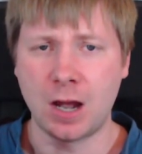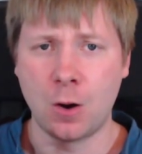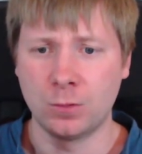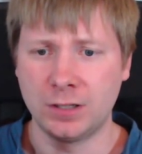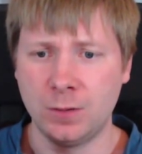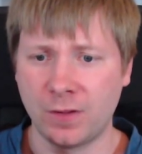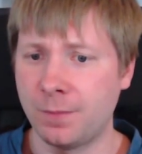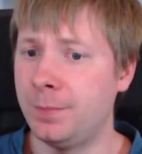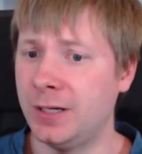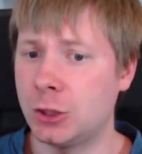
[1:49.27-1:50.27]
only
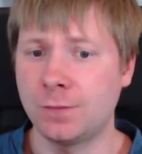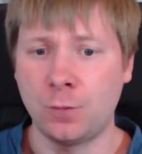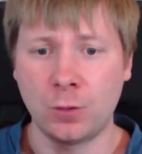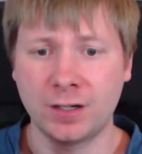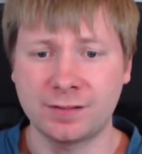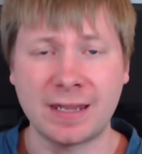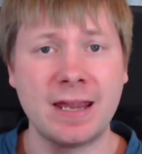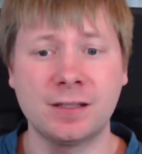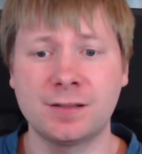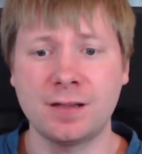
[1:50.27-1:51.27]
with pitchforks
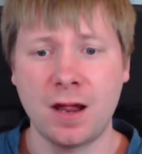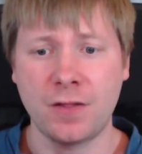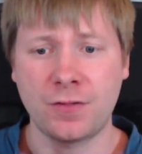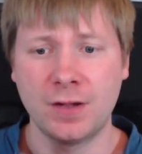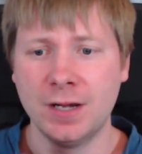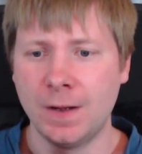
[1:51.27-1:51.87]
and scythes,